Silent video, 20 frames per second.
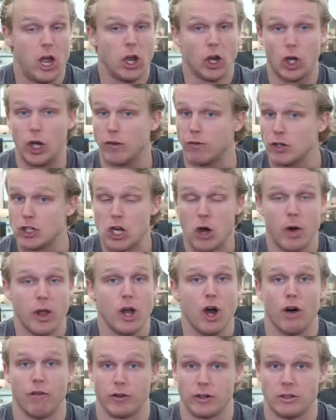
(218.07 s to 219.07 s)
Good for Tony
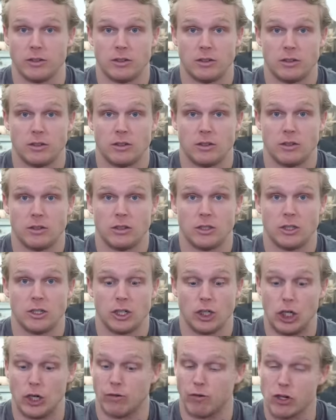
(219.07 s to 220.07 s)
Alford.
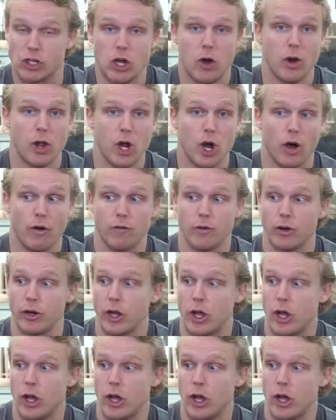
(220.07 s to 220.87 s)
Good for Tony Alford.